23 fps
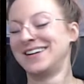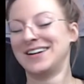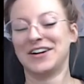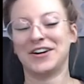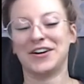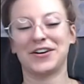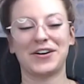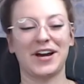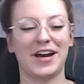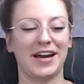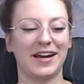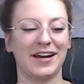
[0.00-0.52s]

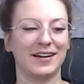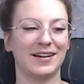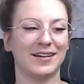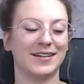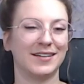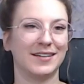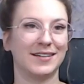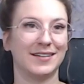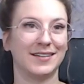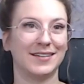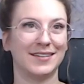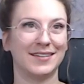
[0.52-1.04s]
okay.
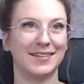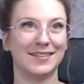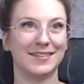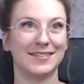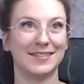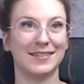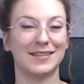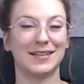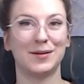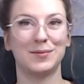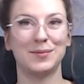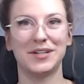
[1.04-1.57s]

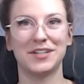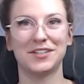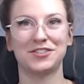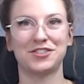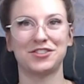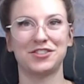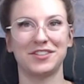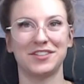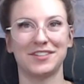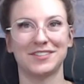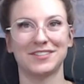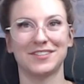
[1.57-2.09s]
I'm
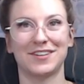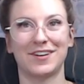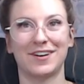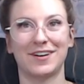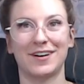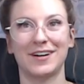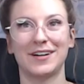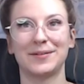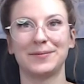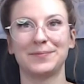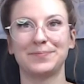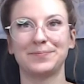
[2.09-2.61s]
itchy.
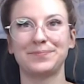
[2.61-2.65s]
Sorry.